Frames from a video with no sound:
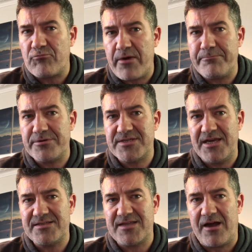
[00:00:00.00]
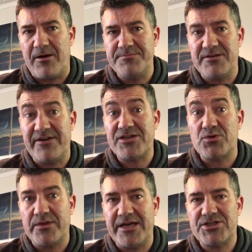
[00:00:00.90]
represents, that observation
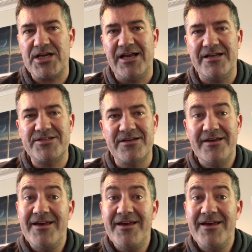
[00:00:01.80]
or that challenge,